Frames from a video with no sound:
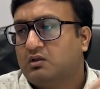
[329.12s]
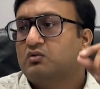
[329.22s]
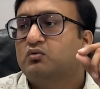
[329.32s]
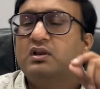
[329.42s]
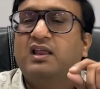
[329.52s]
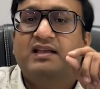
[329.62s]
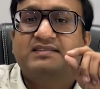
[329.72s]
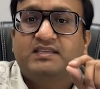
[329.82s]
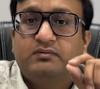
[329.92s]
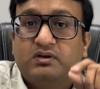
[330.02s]
Google has
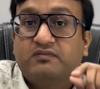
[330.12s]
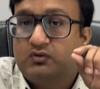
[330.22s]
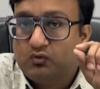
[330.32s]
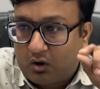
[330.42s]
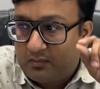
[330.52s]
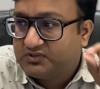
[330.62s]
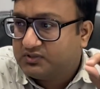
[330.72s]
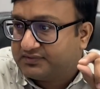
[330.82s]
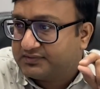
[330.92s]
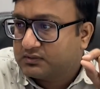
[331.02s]
given a few
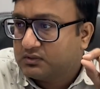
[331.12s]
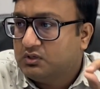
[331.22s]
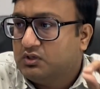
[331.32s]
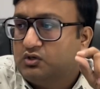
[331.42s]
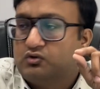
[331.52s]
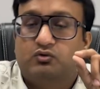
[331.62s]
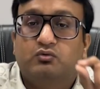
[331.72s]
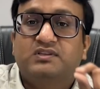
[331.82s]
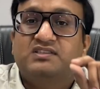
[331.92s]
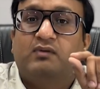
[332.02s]
options to
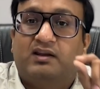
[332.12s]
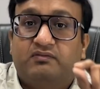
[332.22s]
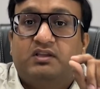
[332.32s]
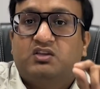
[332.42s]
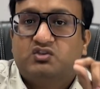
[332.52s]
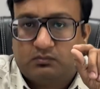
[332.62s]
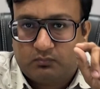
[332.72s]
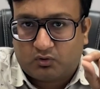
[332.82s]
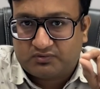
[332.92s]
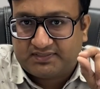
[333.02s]
do this verification
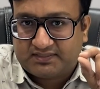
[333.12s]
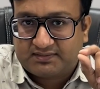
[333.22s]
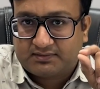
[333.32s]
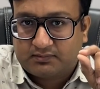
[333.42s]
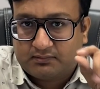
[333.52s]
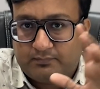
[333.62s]
process.